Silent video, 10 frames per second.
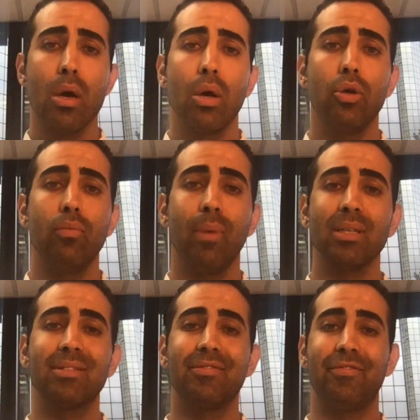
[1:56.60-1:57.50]
You
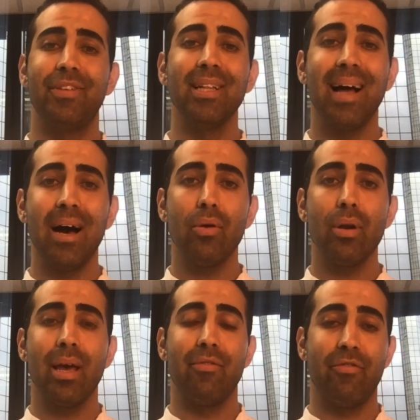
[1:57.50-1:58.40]
must fill out
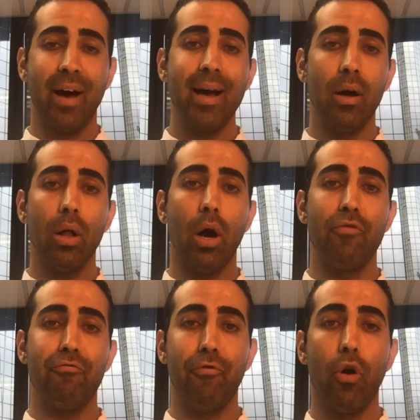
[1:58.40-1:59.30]
and file a
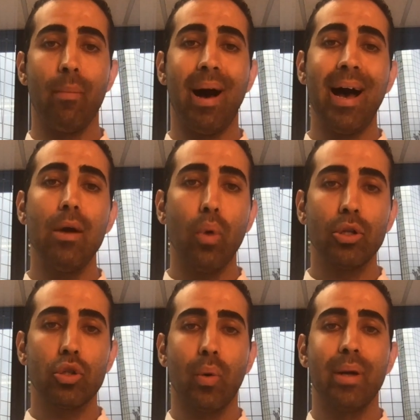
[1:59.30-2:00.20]
Form
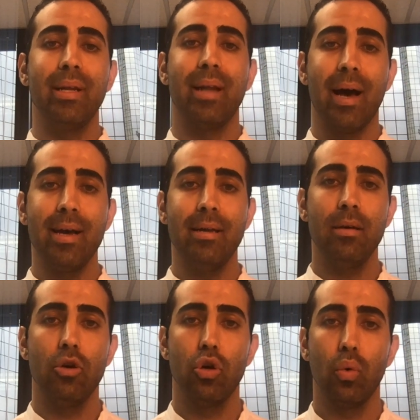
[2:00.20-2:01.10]
I-129
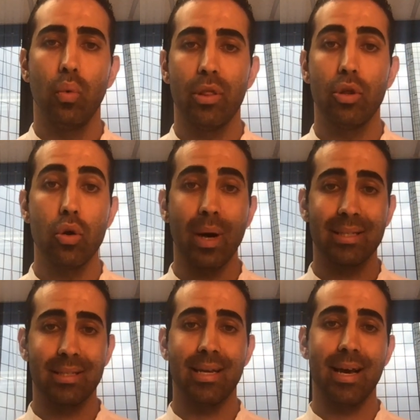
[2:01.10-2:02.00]
with
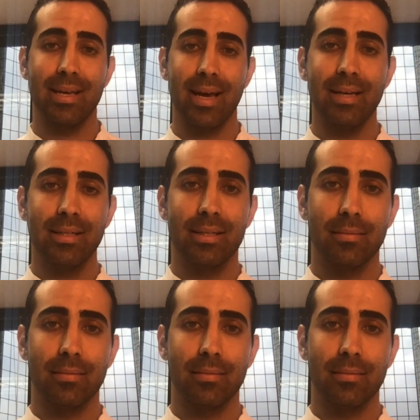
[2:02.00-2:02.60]
USCIS,